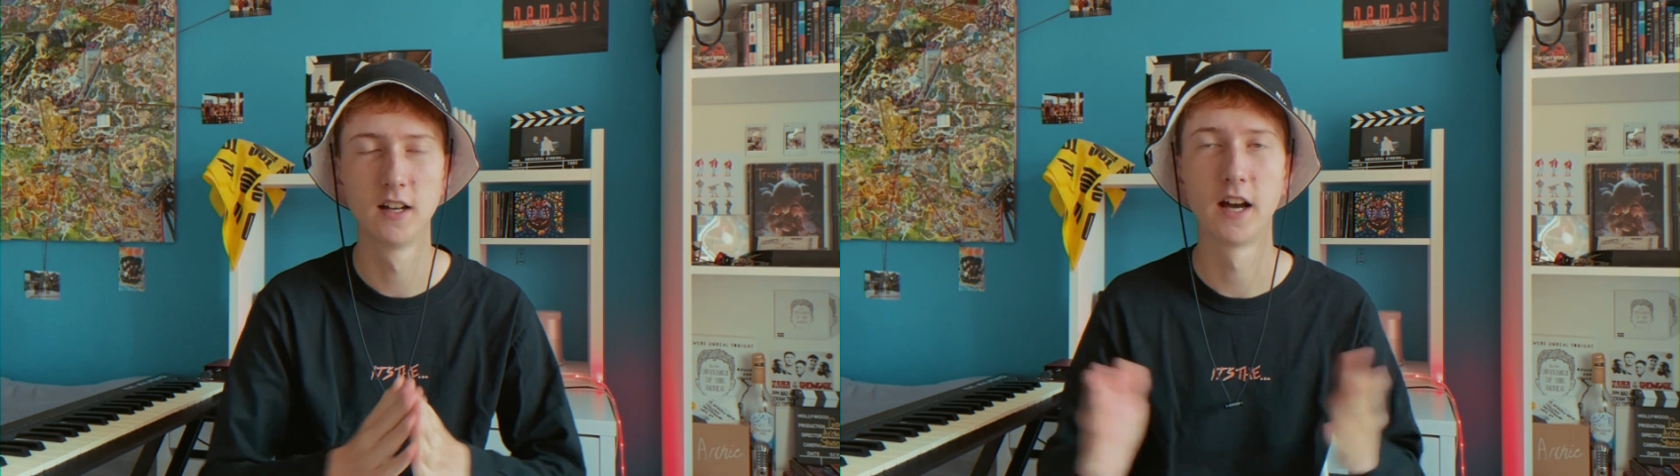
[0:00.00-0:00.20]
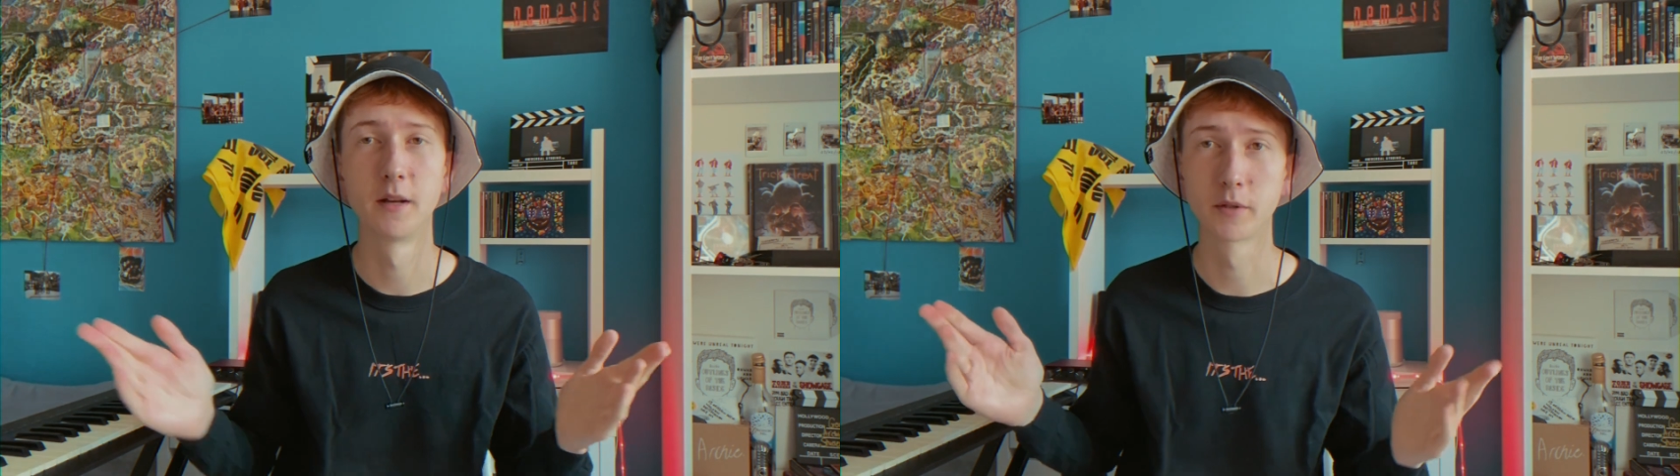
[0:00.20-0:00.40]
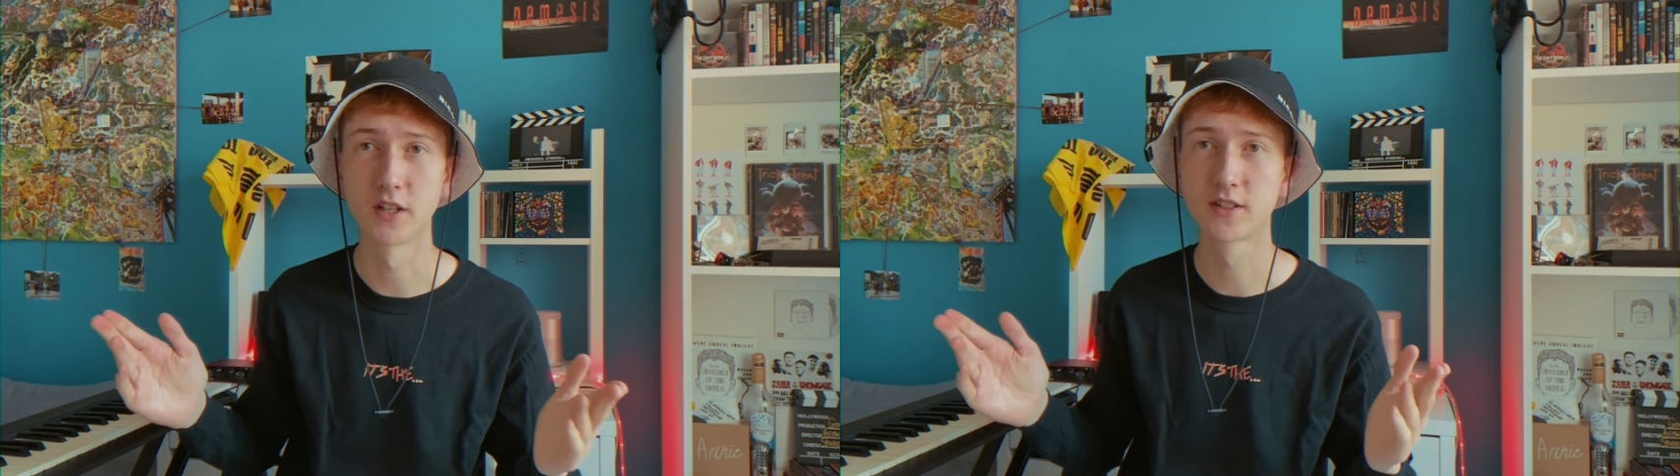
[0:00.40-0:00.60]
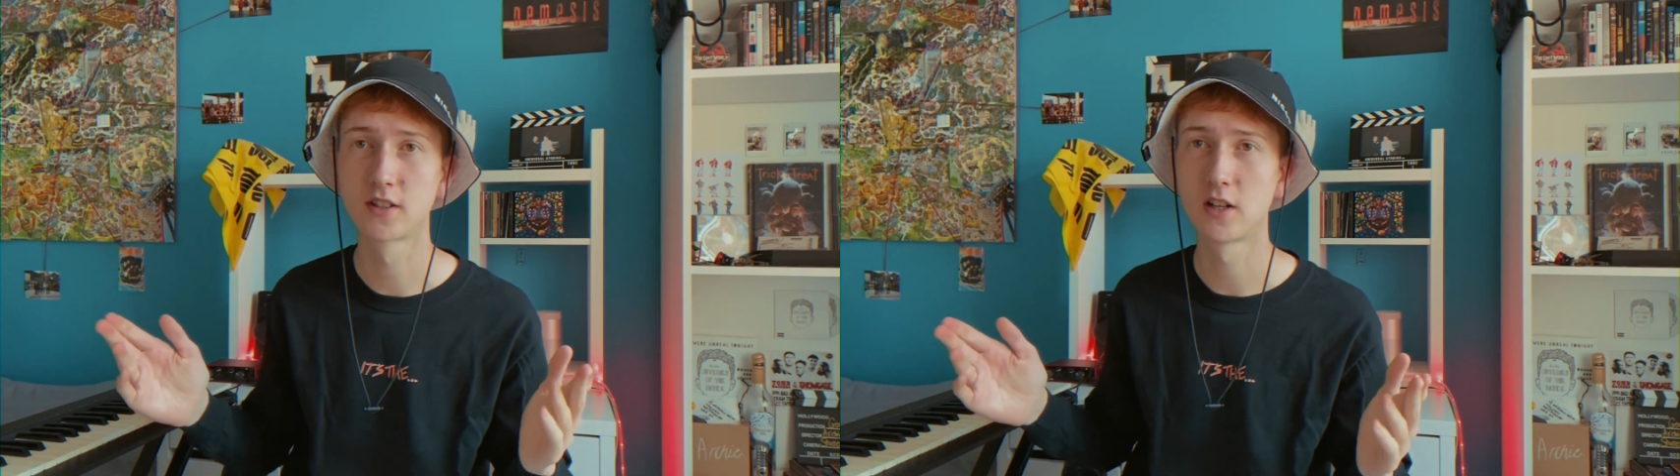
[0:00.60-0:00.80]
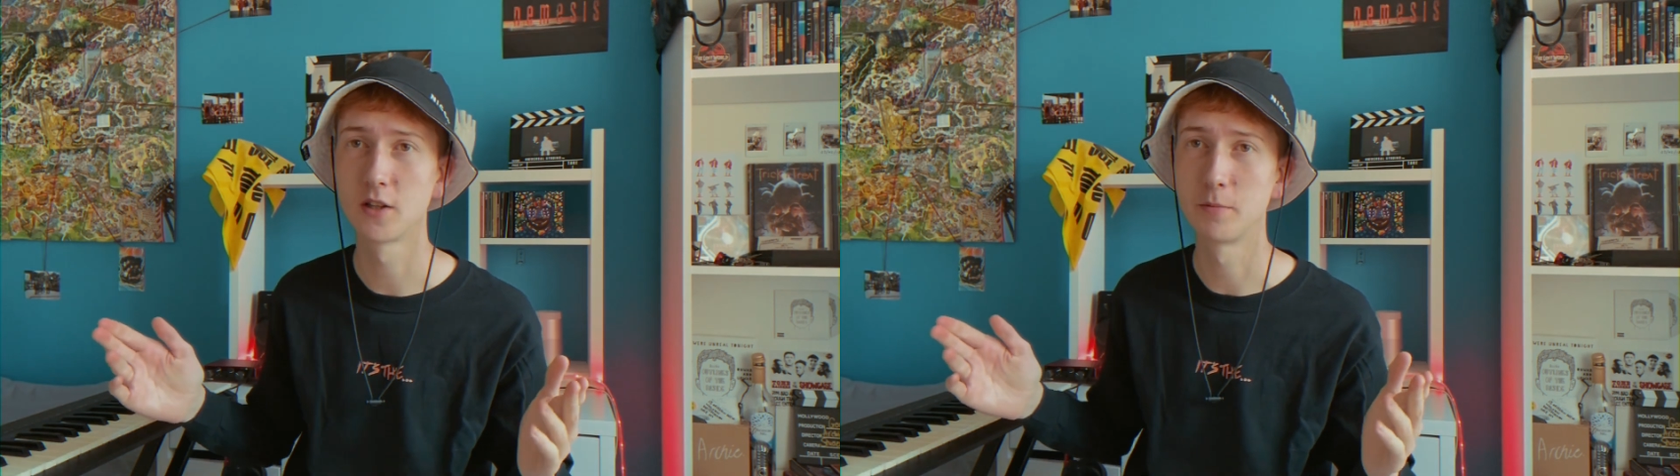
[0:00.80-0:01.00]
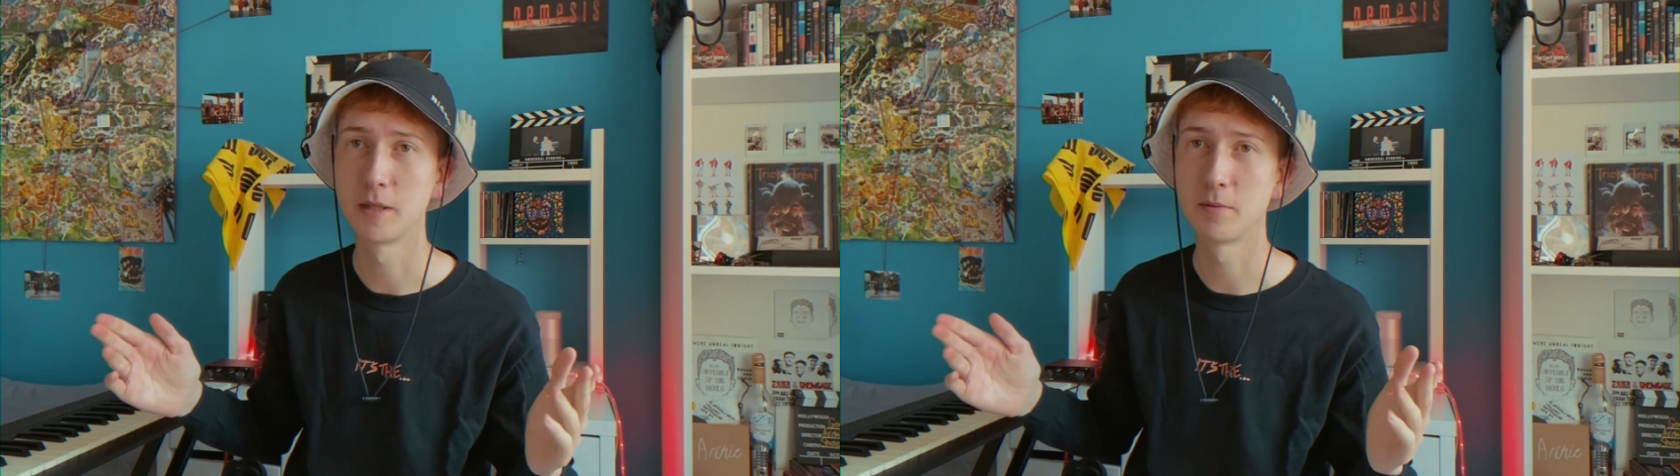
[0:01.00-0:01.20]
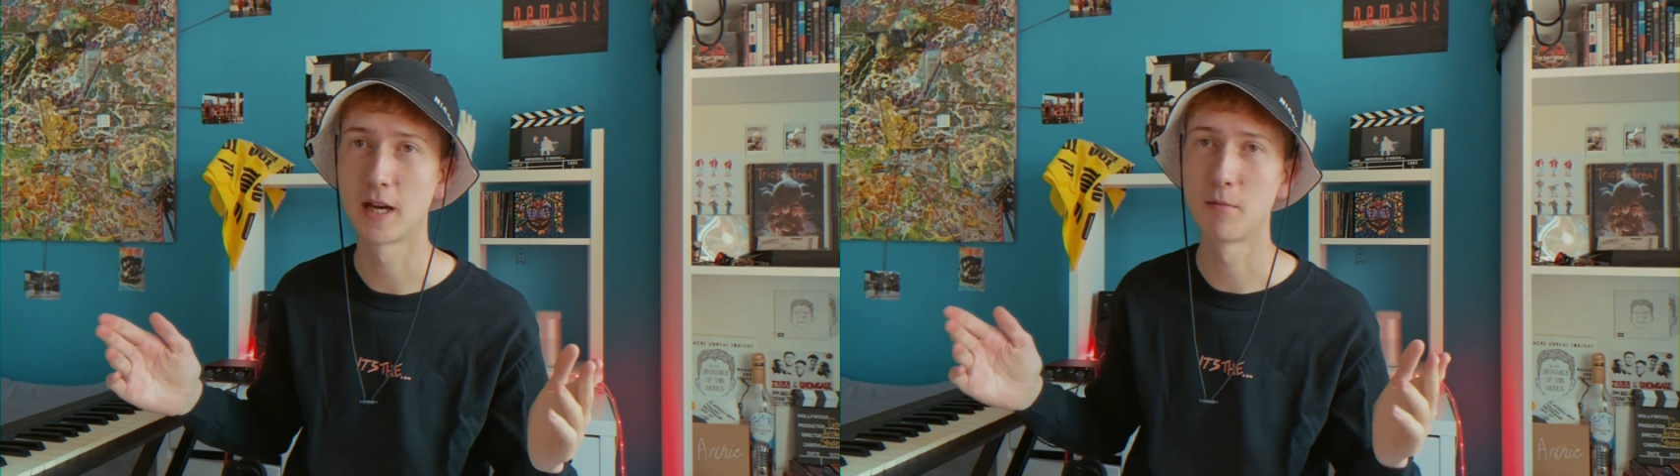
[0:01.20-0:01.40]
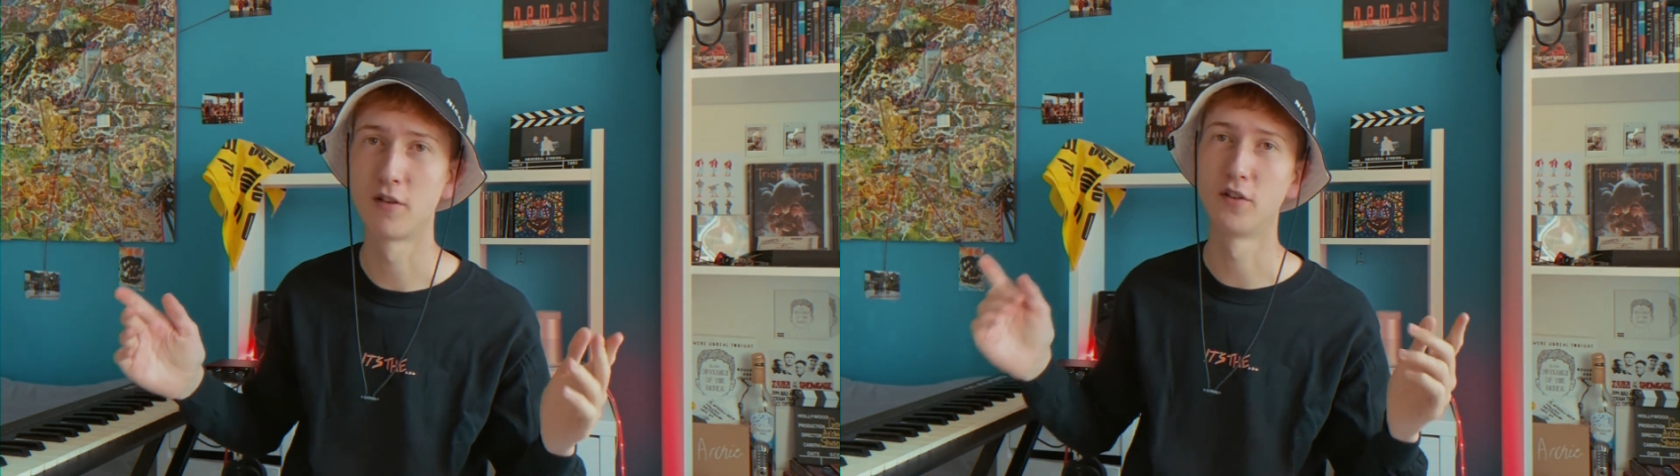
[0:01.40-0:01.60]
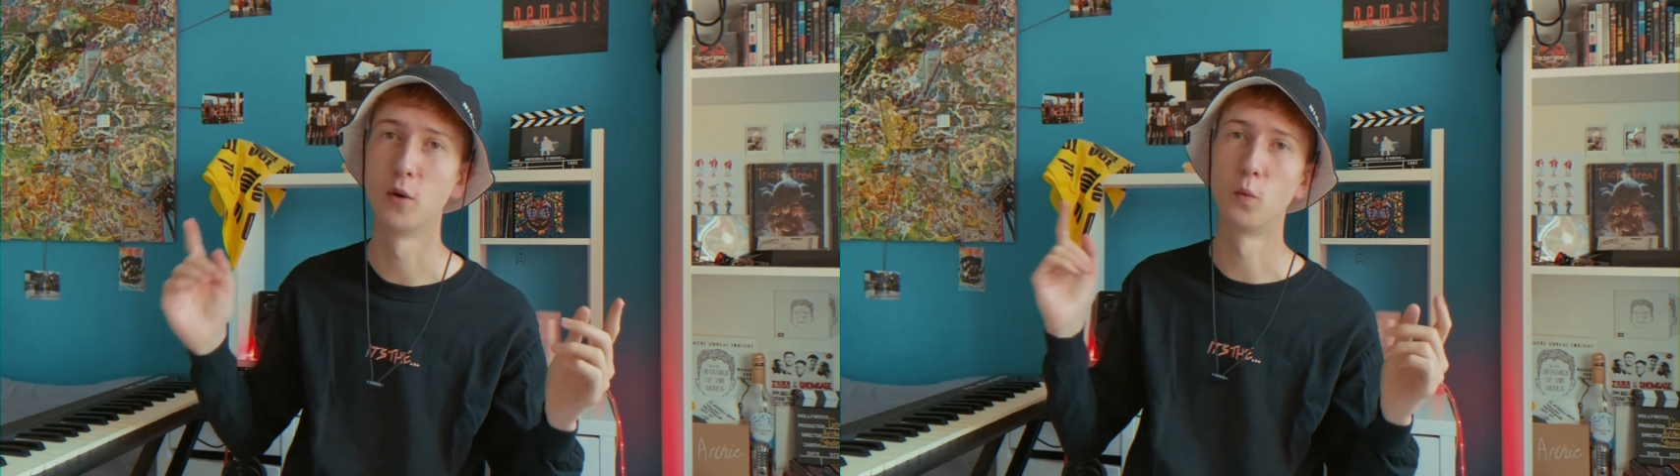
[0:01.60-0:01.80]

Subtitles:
And I'm going to start the BPM off at